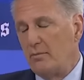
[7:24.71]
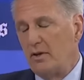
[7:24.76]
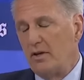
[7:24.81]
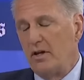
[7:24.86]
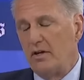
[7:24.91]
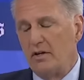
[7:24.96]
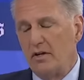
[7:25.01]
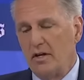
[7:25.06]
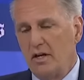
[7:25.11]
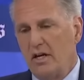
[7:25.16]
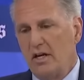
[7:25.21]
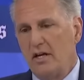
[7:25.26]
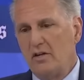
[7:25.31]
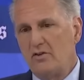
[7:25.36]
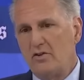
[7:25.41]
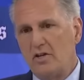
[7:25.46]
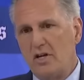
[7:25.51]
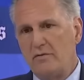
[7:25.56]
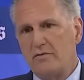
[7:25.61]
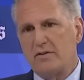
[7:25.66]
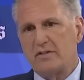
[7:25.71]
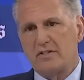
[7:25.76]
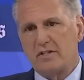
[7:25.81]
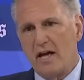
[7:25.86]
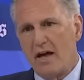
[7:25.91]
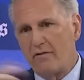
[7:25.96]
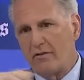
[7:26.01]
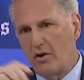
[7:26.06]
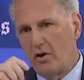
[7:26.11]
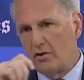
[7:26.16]
And then his chief of
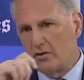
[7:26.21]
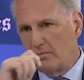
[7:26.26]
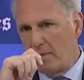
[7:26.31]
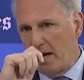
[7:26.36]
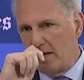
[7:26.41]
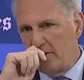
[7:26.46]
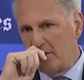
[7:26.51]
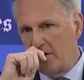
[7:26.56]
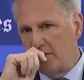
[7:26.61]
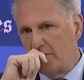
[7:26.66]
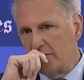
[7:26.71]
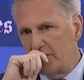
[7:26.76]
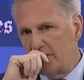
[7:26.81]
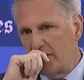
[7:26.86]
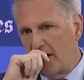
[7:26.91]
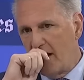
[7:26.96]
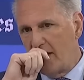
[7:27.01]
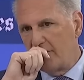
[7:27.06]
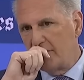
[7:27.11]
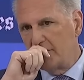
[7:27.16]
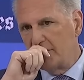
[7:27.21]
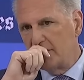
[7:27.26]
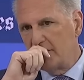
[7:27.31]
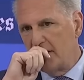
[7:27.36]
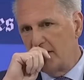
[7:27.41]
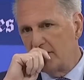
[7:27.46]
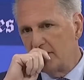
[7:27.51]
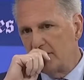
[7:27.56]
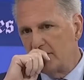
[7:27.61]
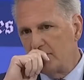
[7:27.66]
staff calls my chief of staff and
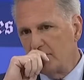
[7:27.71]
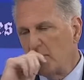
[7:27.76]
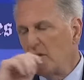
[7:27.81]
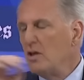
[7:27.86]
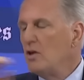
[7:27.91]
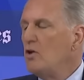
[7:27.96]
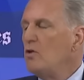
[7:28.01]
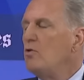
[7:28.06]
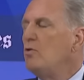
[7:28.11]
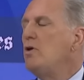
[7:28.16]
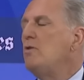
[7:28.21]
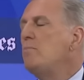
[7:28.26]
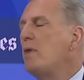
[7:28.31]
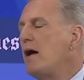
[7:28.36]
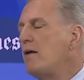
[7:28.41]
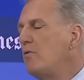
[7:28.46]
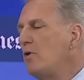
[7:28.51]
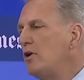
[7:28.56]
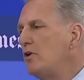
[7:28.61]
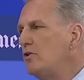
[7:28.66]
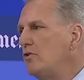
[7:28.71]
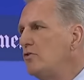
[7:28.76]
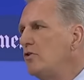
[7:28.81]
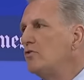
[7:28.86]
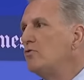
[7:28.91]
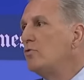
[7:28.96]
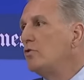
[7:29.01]
says, we might want to do this.